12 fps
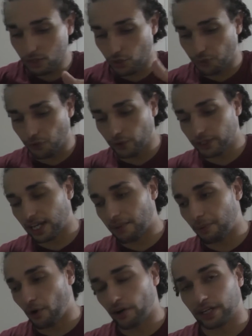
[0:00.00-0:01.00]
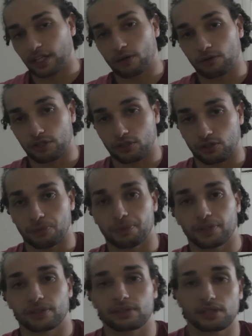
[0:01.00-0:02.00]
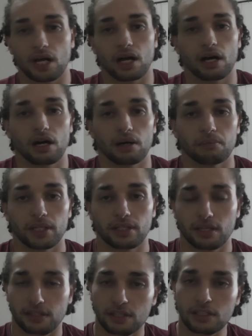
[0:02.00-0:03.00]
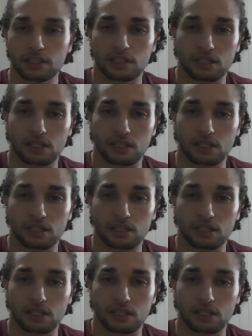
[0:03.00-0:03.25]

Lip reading: So throwing the capoeira kick was stupid, and this is